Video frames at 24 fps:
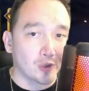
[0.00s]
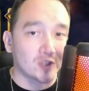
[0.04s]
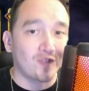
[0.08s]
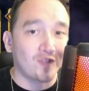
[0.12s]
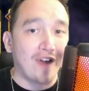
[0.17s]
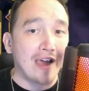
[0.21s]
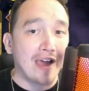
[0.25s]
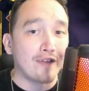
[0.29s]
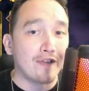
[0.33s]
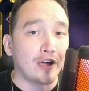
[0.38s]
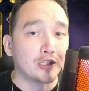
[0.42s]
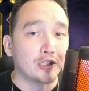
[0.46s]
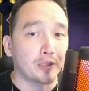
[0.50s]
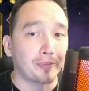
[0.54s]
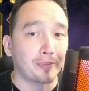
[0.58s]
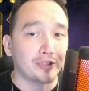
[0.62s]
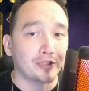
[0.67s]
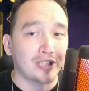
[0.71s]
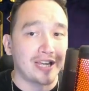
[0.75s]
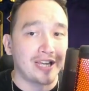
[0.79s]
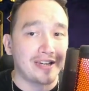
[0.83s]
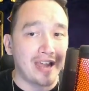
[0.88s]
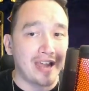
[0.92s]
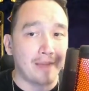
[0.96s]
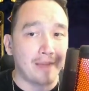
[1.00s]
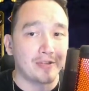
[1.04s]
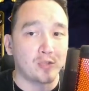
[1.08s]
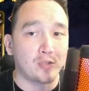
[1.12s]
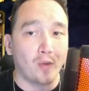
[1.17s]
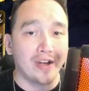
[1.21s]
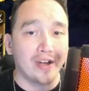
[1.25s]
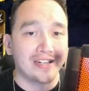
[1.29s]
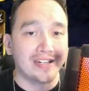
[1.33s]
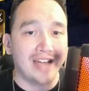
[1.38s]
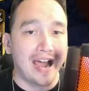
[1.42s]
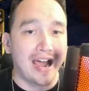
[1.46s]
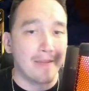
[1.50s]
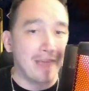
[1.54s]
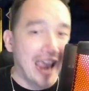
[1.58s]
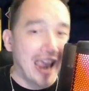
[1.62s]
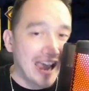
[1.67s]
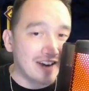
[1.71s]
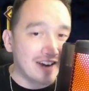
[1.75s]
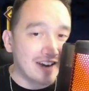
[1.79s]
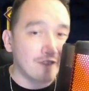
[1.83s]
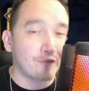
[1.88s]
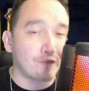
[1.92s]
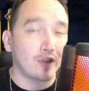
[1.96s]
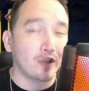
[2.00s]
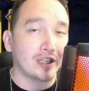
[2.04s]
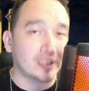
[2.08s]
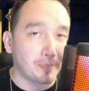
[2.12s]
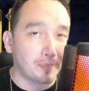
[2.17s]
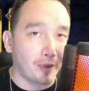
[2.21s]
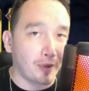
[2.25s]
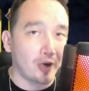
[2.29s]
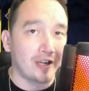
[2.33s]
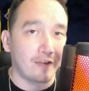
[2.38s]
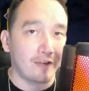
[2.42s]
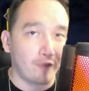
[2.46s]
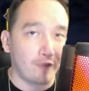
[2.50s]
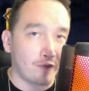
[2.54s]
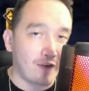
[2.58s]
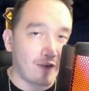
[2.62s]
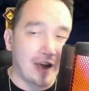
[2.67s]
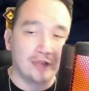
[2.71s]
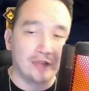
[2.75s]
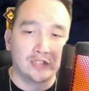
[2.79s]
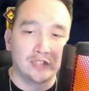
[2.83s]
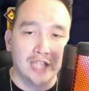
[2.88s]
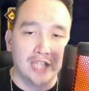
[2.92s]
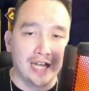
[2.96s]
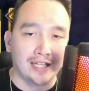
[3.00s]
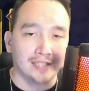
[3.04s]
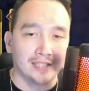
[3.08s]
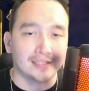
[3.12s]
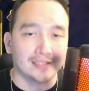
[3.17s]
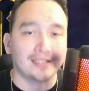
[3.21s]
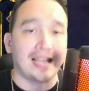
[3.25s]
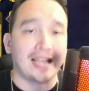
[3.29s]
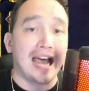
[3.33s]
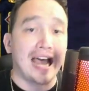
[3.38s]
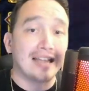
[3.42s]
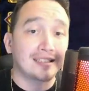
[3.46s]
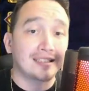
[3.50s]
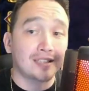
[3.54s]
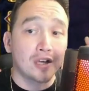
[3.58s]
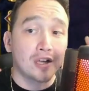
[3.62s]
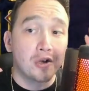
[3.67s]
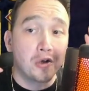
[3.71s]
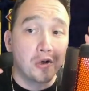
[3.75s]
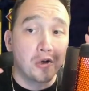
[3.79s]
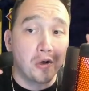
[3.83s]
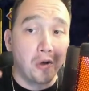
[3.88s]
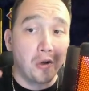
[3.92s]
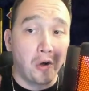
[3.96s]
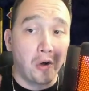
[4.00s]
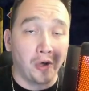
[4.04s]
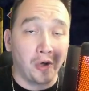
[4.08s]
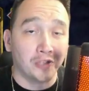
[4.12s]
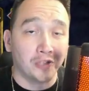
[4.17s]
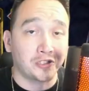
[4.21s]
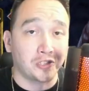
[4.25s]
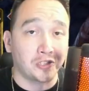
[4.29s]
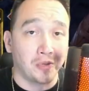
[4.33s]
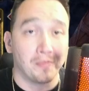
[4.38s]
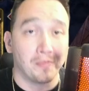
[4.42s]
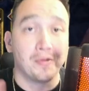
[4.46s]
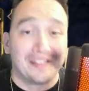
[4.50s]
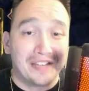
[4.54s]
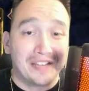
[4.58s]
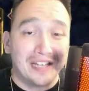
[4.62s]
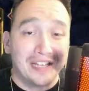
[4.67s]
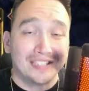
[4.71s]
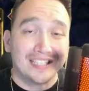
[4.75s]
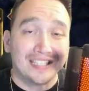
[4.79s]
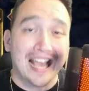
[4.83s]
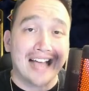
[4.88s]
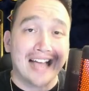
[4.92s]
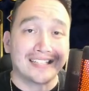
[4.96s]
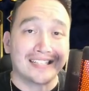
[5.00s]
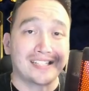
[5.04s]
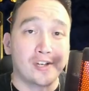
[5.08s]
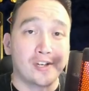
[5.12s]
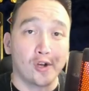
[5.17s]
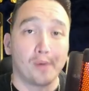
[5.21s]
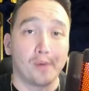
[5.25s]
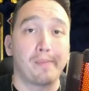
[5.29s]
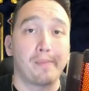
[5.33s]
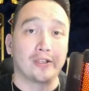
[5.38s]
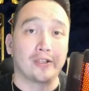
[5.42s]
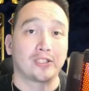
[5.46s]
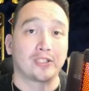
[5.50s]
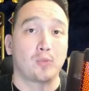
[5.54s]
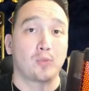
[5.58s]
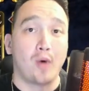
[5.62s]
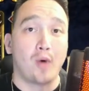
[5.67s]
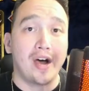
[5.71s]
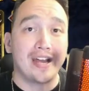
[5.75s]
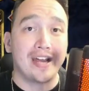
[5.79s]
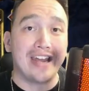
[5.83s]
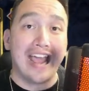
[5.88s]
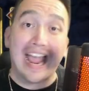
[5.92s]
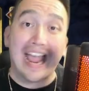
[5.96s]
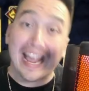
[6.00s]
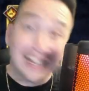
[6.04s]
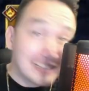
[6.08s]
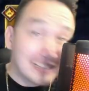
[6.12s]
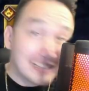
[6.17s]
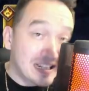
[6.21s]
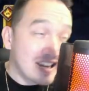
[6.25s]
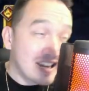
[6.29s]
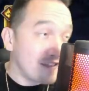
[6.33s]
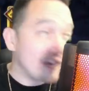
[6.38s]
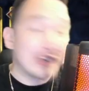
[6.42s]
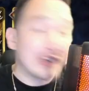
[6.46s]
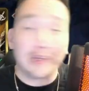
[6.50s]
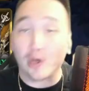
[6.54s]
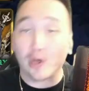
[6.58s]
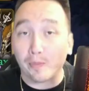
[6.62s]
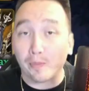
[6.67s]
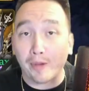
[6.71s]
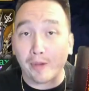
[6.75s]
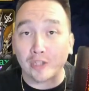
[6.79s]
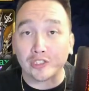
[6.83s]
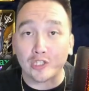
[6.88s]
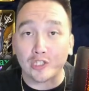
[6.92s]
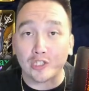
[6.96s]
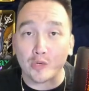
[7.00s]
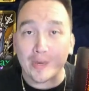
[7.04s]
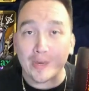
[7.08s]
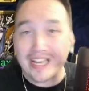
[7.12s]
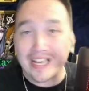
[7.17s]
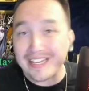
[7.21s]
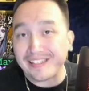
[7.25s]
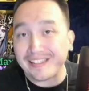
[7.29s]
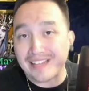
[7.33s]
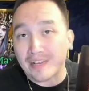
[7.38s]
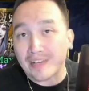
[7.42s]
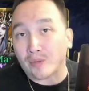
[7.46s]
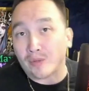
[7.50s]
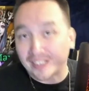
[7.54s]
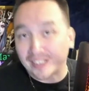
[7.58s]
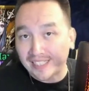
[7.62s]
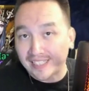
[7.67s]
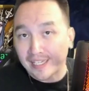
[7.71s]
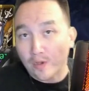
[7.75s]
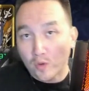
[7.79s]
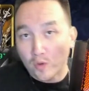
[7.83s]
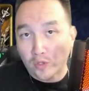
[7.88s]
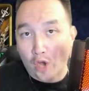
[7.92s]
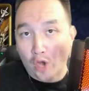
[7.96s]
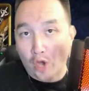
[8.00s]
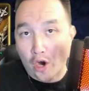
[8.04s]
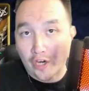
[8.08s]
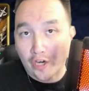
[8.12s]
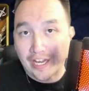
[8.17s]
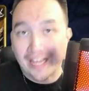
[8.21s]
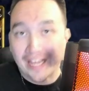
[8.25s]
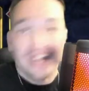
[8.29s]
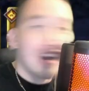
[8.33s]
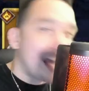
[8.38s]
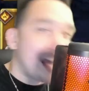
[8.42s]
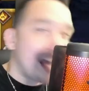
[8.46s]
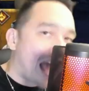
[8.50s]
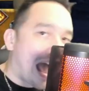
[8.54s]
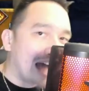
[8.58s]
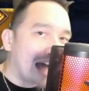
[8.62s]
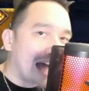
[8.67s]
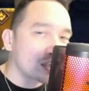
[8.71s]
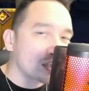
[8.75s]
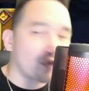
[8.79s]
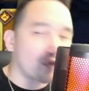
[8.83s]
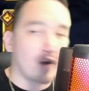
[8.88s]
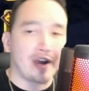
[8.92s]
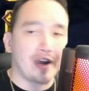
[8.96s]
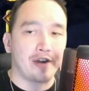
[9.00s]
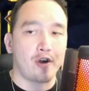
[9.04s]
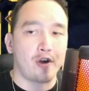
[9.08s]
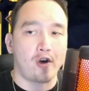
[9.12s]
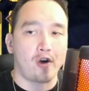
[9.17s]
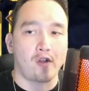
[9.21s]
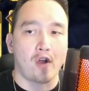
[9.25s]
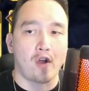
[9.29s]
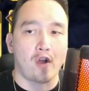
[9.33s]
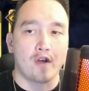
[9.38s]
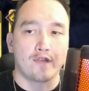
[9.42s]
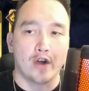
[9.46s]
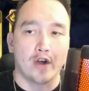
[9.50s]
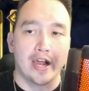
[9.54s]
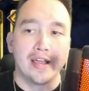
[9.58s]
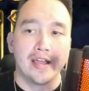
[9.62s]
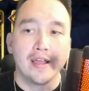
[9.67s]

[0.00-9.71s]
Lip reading: 500% damage one time and inflicts burning for 5 seconds. That's awesome. This has Guild Boss 1 and even Guild Boss 2. Anything with single target, it has it written all over it.